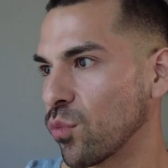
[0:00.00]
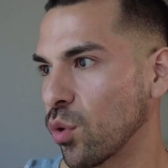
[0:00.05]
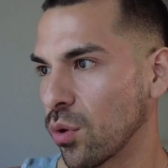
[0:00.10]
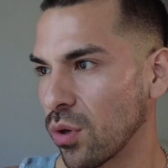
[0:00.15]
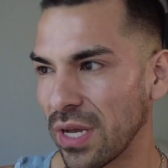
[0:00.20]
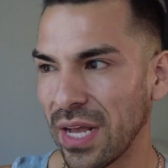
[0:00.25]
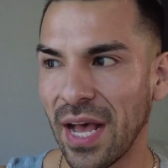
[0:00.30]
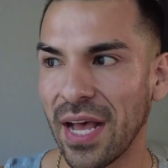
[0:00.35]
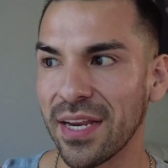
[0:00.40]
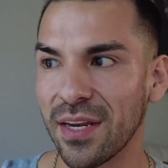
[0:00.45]

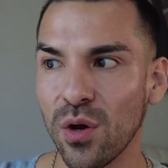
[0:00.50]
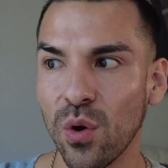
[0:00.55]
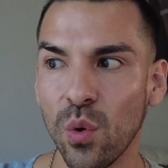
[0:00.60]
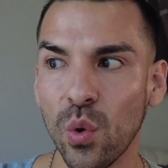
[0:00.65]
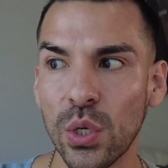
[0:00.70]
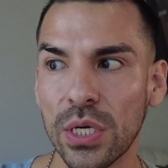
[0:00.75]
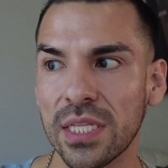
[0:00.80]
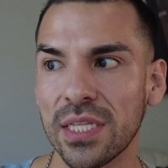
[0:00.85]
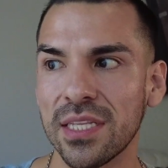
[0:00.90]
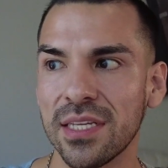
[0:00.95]
kind of
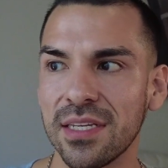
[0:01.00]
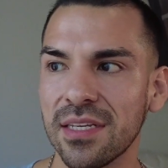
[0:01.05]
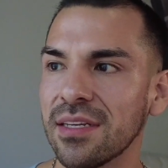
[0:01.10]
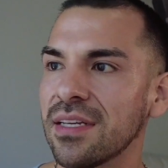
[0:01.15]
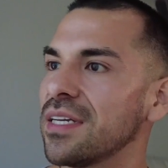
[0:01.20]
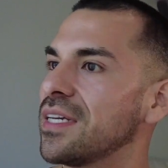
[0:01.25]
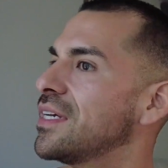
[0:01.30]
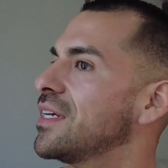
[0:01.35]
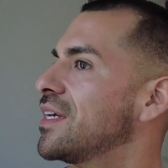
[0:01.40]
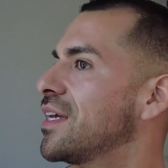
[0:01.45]
oily,
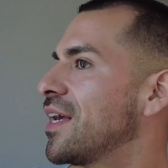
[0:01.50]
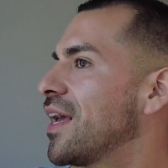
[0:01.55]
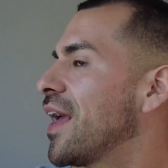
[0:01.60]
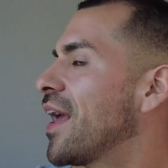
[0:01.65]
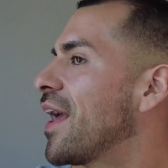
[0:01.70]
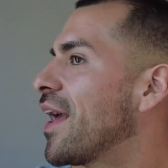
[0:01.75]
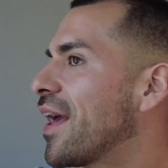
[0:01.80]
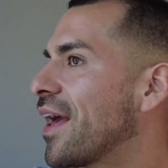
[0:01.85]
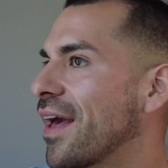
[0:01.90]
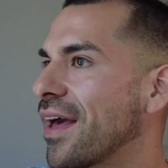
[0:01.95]

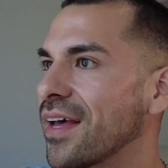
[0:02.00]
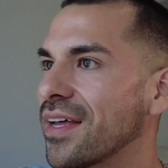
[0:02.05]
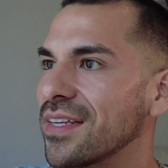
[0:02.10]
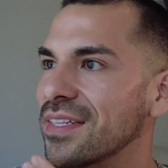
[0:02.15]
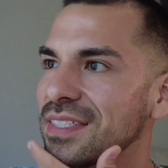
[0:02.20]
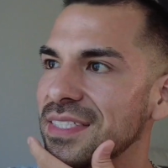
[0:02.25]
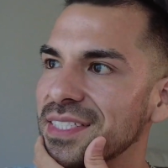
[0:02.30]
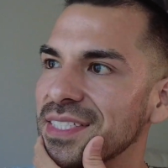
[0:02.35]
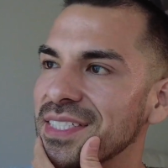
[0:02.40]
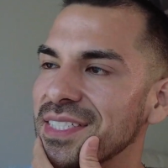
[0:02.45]

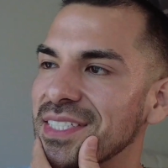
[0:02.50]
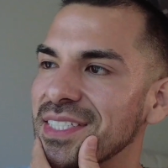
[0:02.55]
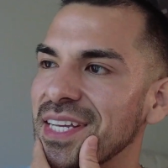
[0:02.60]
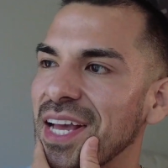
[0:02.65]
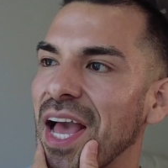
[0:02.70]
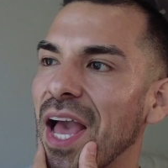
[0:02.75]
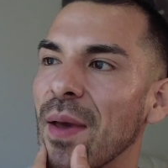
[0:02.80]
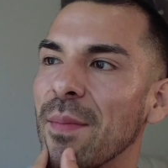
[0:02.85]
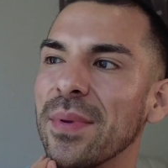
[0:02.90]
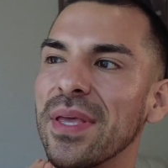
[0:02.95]
and
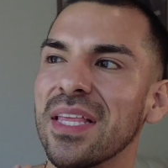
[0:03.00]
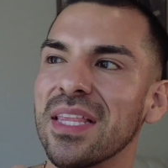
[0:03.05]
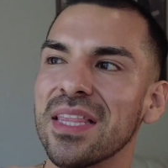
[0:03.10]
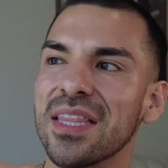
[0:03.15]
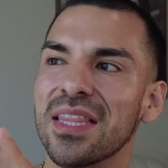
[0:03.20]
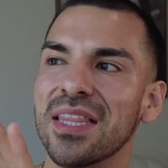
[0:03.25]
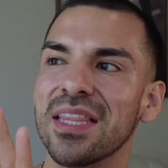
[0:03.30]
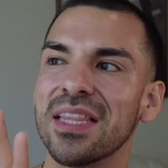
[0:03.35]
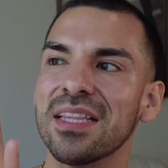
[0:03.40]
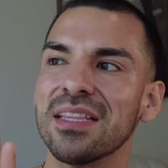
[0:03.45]
I mean,
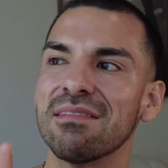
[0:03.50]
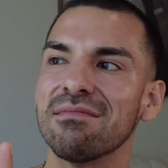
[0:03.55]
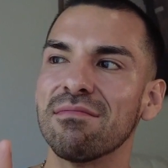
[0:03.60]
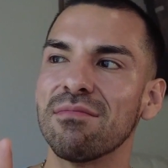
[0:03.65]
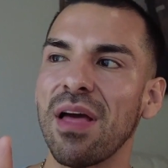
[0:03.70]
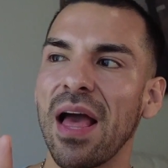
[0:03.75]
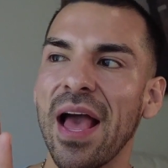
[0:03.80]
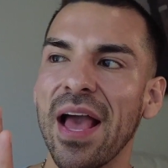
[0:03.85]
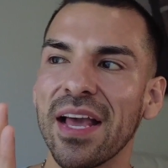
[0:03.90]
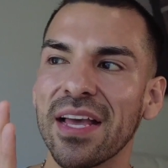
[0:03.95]

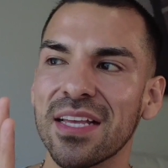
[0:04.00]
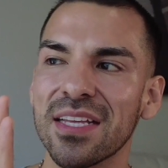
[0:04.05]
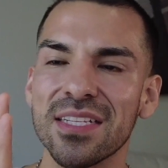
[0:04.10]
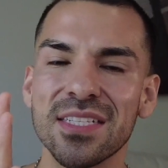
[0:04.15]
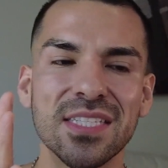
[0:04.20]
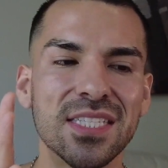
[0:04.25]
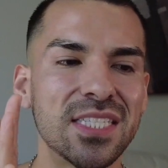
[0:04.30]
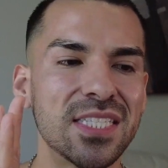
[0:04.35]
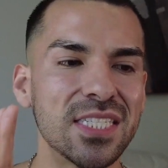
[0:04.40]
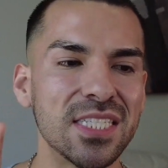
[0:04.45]
I can
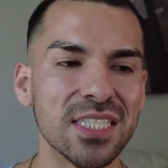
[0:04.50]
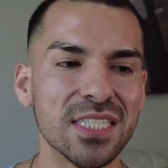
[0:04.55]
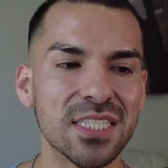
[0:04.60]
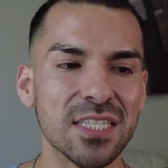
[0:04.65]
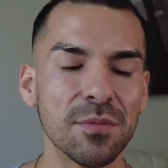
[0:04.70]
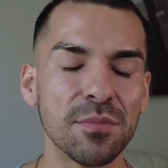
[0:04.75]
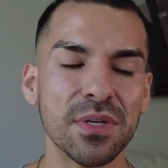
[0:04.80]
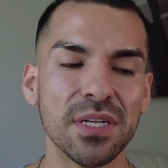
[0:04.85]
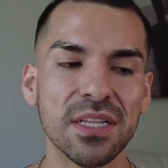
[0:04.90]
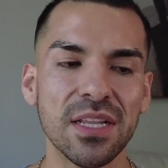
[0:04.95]
see
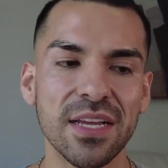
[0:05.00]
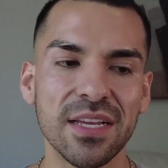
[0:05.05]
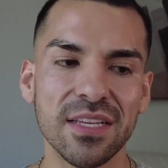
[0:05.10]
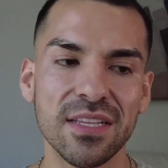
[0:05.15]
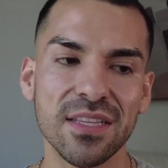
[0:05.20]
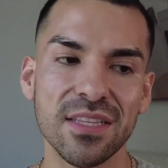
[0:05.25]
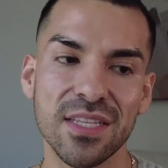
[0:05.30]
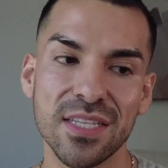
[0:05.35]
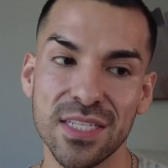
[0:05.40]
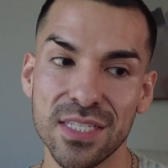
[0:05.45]
somebody
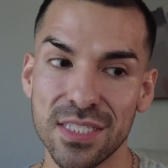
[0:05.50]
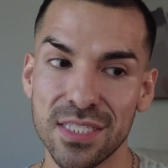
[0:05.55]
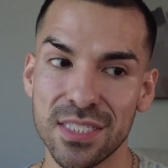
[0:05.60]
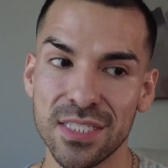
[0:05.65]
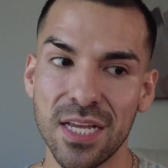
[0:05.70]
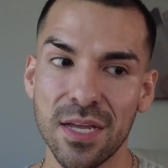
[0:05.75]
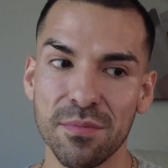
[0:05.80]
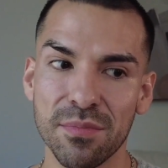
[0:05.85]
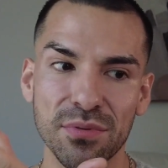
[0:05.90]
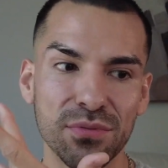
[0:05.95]
liking this
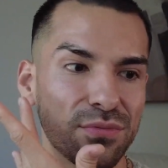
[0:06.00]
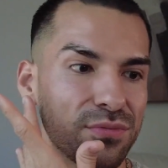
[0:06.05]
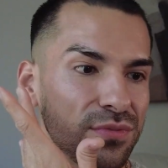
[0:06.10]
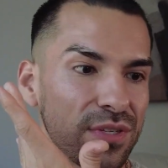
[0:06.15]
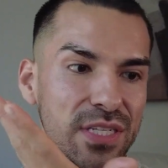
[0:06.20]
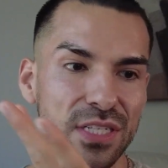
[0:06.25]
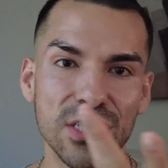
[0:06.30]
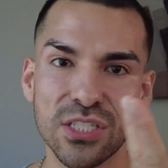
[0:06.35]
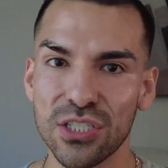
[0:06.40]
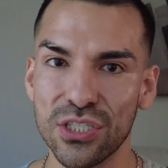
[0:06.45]
type of
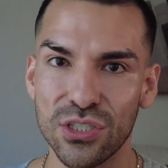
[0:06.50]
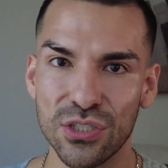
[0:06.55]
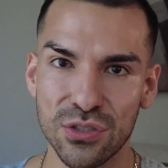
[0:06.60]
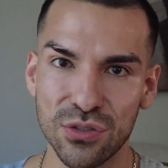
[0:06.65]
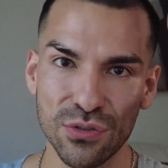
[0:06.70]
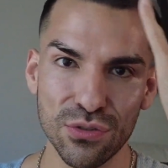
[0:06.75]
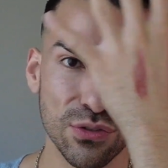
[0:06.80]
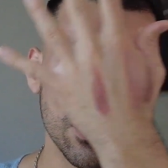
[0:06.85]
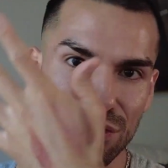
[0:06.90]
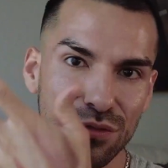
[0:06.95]
finish to
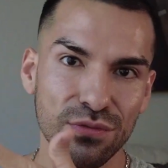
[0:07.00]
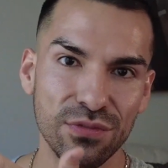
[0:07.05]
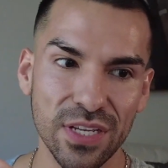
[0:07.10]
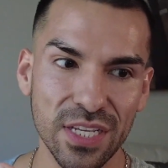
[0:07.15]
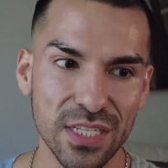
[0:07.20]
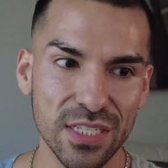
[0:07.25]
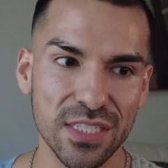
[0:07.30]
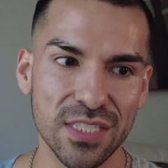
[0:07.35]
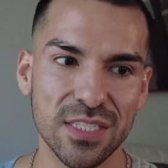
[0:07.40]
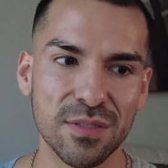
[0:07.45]
their
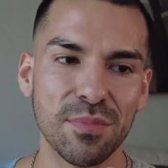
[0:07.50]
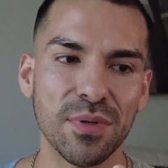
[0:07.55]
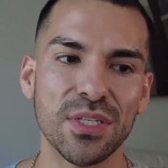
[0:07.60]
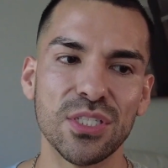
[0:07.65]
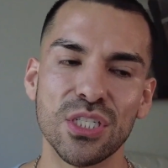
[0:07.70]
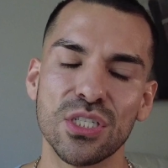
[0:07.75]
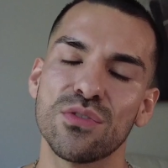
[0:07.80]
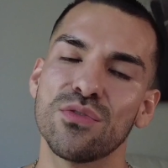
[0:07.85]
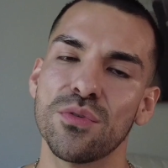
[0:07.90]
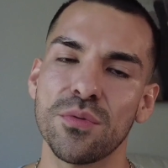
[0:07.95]
face, but
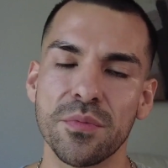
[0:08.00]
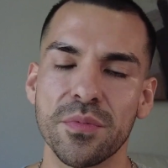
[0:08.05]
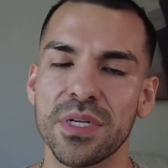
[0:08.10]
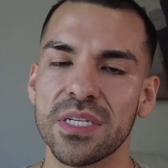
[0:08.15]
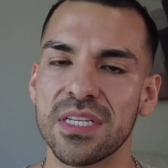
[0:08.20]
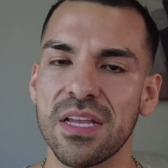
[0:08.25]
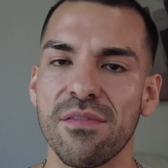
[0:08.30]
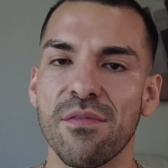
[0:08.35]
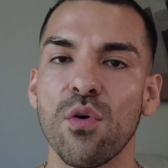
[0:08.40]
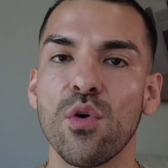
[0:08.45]
just for me, because I
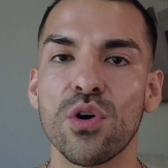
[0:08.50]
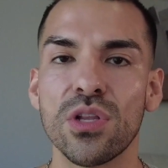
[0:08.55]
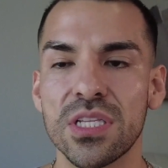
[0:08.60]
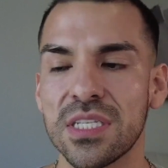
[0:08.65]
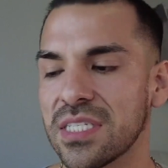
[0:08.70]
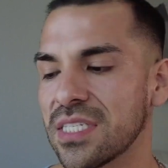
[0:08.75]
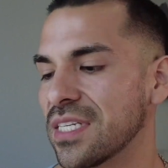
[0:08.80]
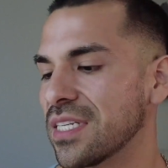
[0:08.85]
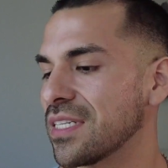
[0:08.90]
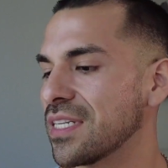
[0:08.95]
have oily
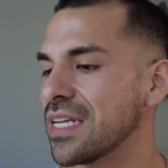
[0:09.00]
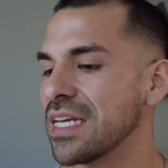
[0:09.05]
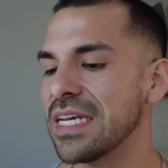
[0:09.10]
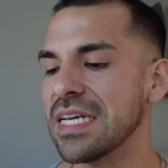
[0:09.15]
skin,